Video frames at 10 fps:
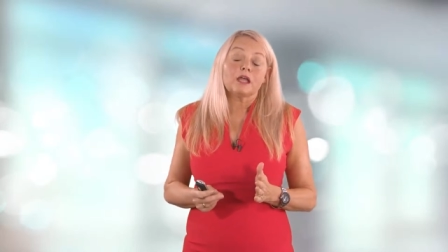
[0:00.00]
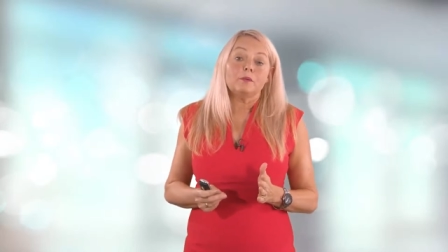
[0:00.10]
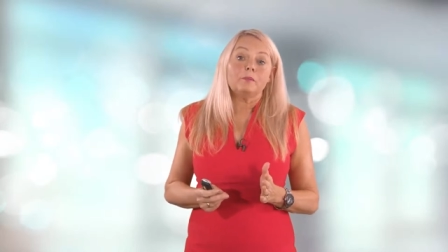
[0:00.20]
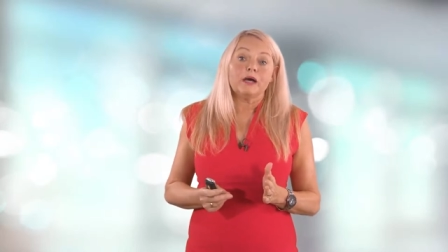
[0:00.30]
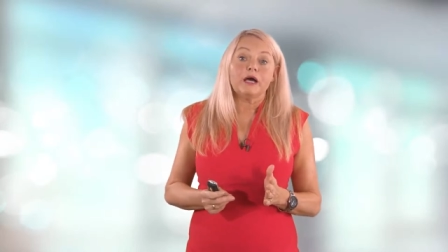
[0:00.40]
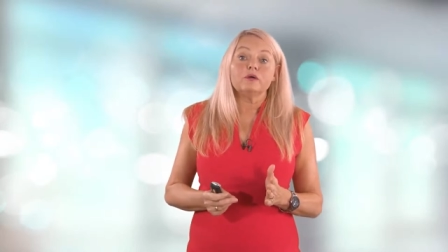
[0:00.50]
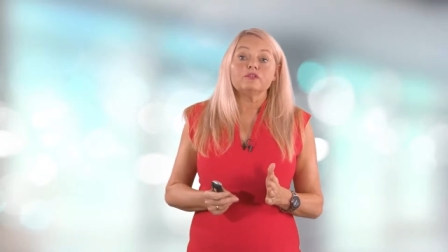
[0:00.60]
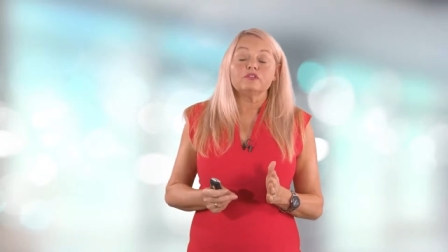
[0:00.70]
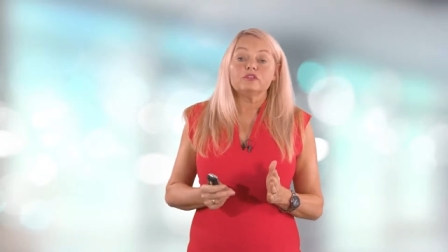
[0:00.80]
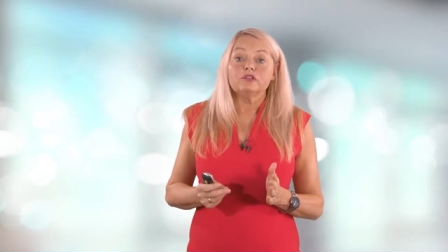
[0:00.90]

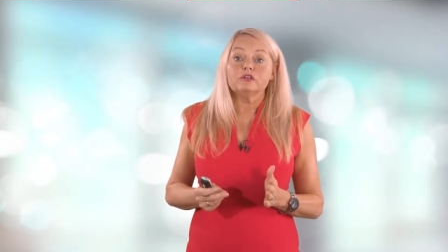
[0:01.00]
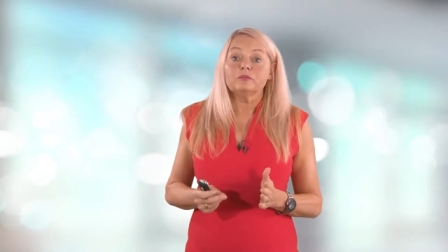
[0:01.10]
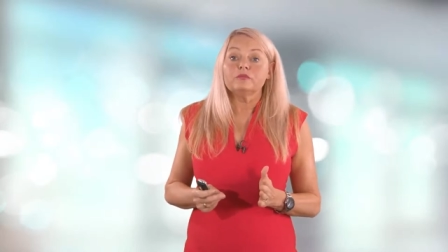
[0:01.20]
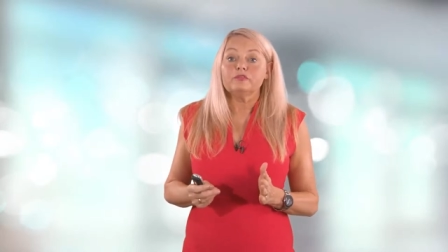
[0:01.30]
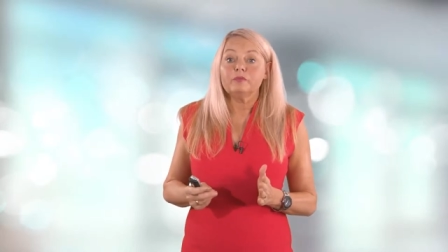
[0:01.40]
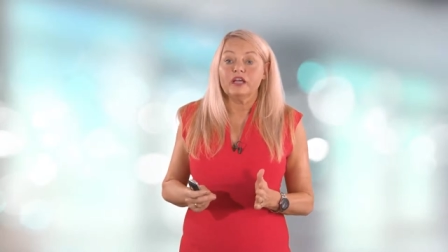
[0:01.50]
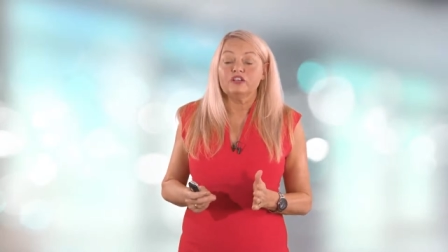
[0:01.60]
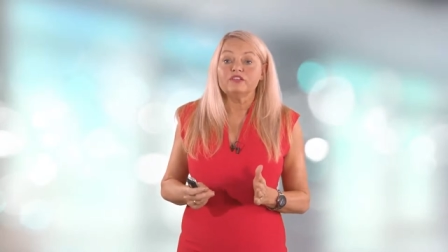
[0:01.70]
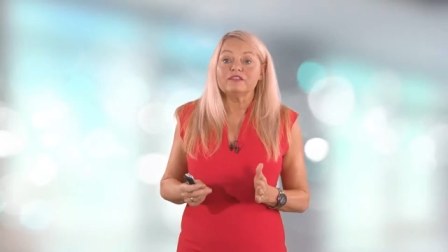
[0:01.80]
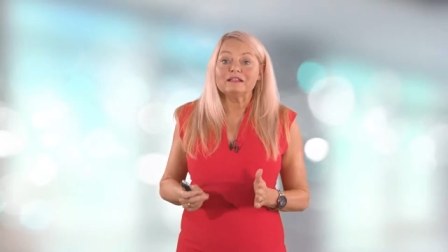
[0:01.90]
about the number of
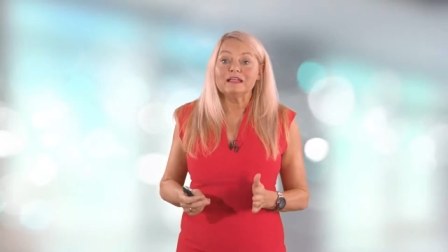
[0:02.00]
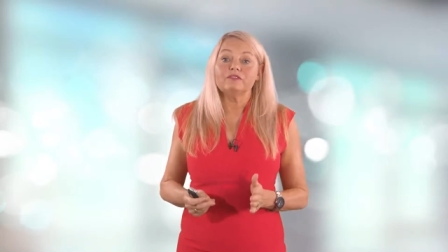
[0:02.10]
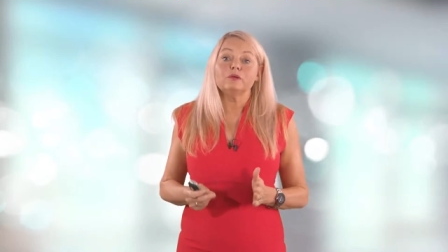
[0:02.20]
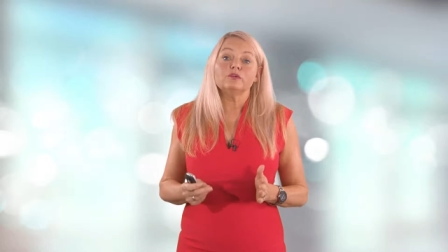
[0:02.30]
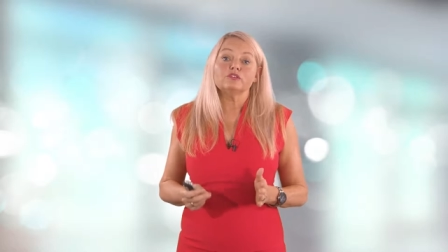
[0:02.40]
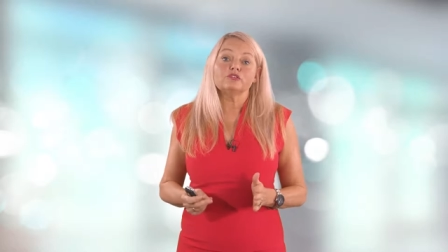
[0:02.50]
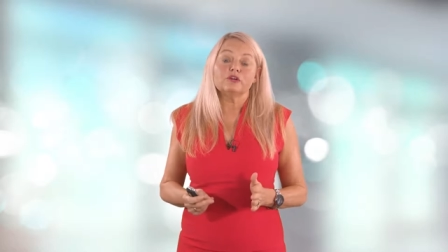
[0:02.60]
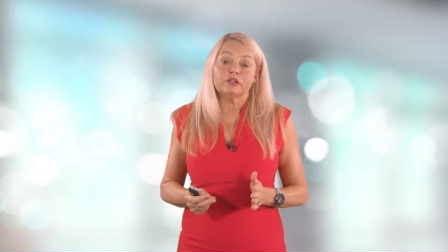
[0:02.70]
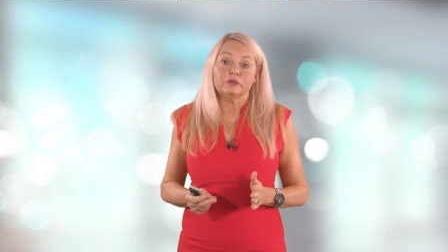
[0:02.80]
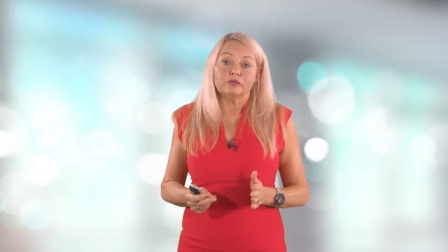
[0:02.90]
patients living with
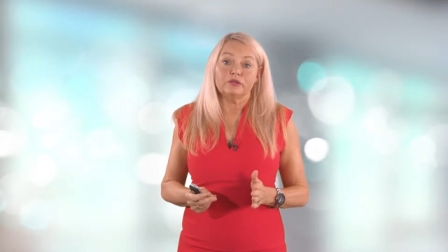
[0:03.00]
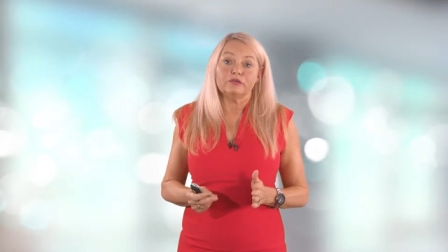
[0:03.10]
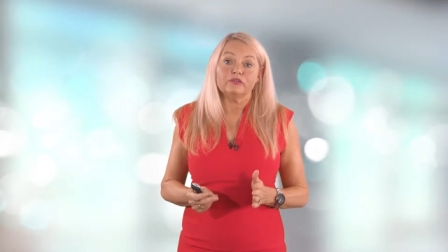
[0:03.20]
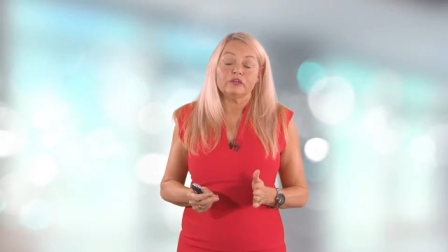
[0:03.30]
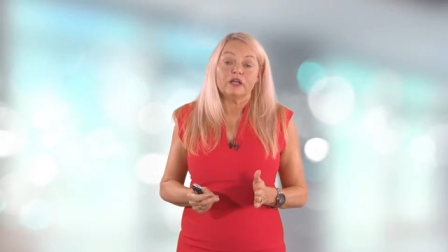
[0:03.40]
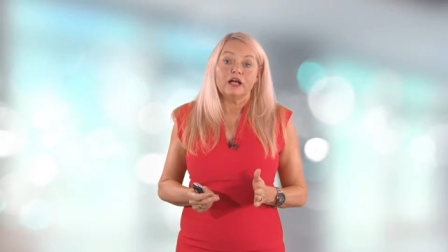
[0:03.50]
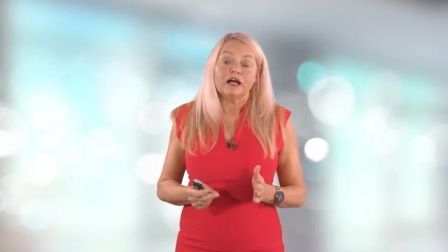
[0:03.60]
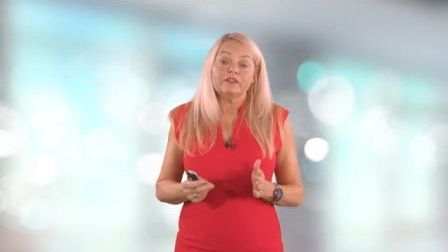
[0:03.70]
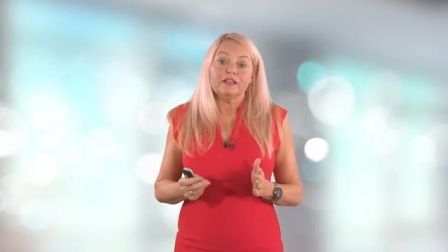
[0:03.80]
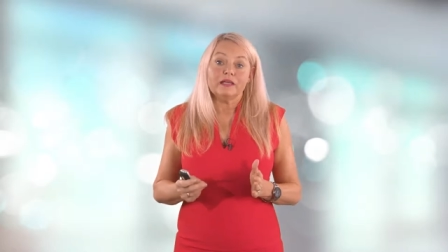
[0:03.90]
chronic wounds
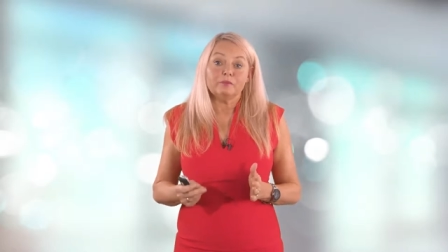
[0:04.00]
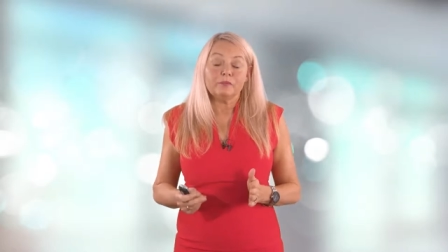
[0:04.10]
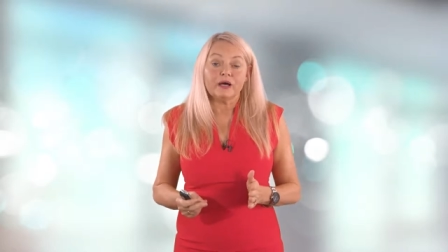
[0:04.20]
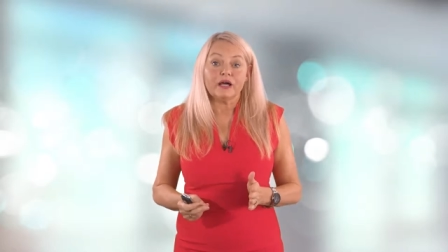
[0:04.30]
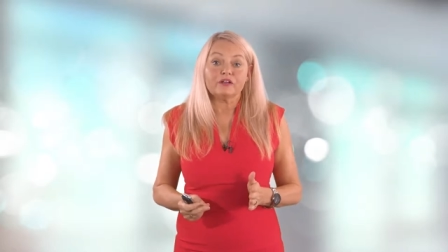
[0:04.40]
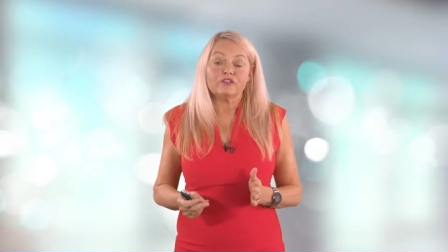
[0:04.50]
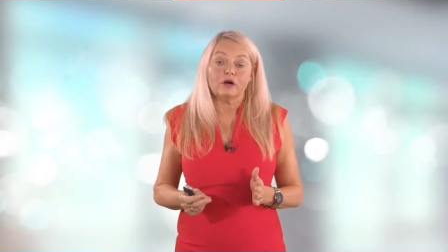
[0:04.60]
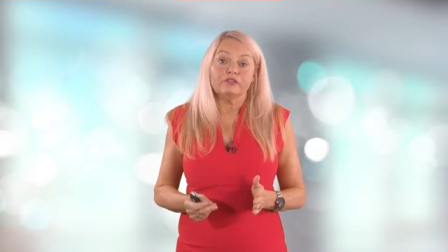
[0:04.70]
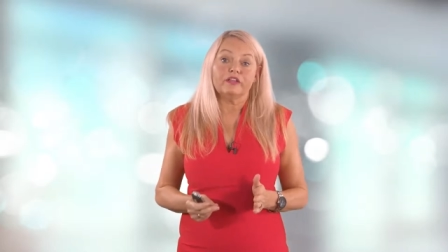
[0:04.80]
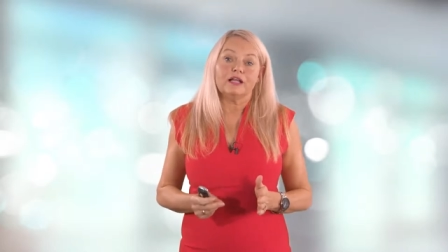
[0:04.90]
and the impacts
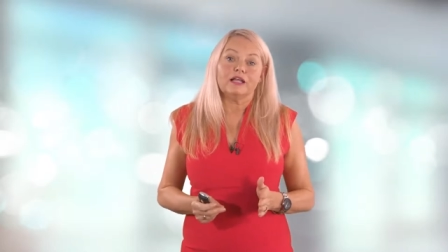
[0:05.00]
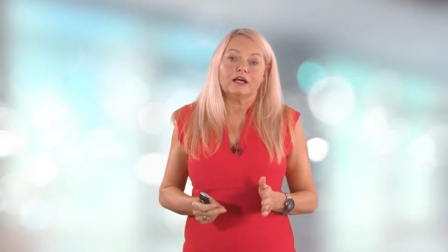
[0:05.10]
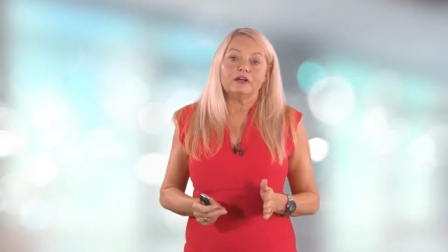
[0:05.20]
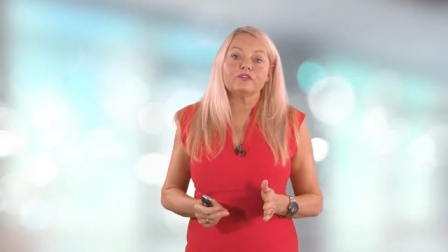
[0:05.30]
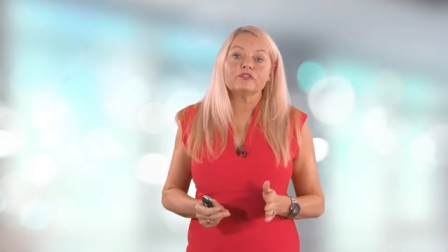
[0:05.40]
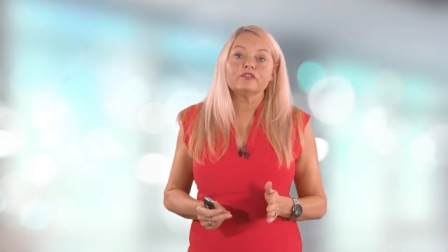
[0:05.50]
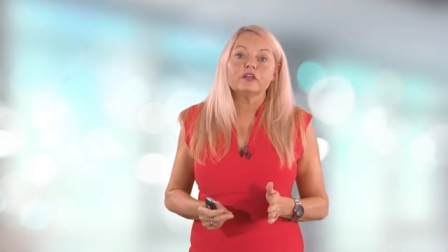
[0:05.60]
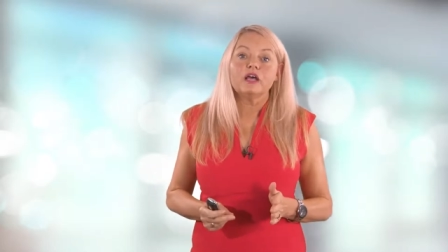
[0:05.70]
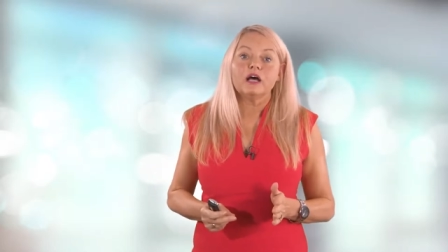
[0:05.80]
on their lives.